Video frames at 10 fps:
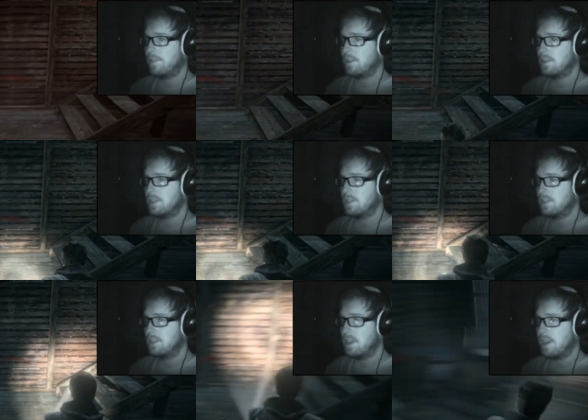of course there's a
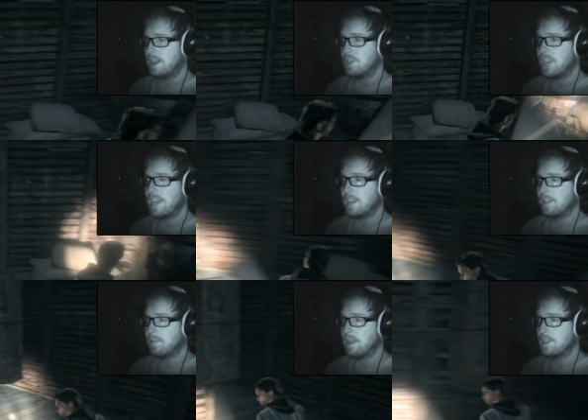tiny chain in
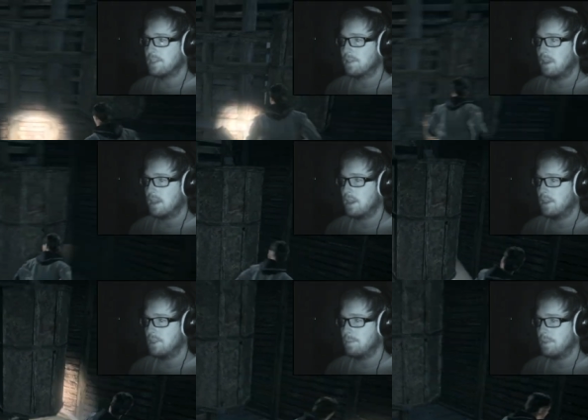the way, so I
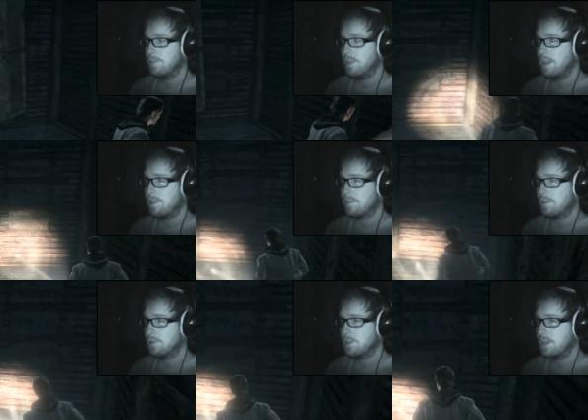can't jump over there, of
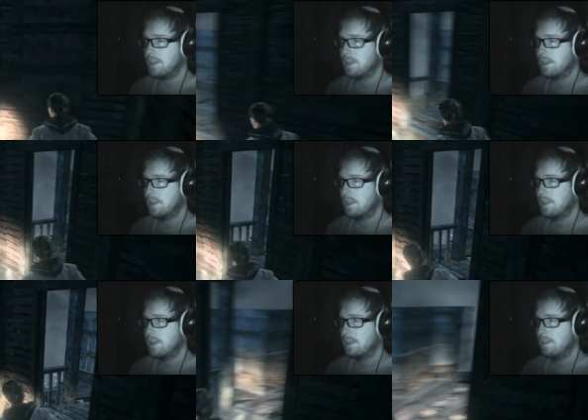course, can I?
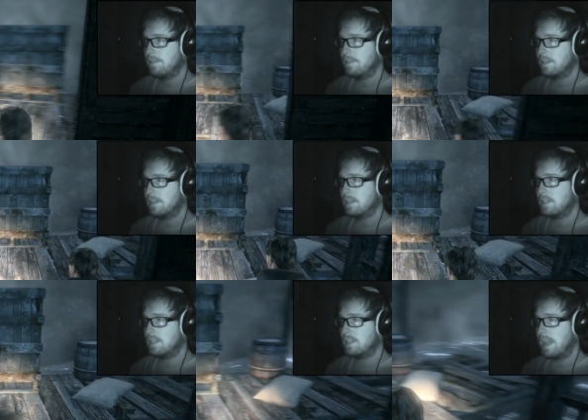For fuck's
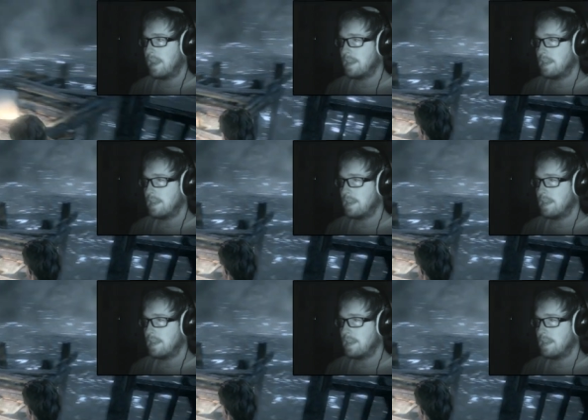sake.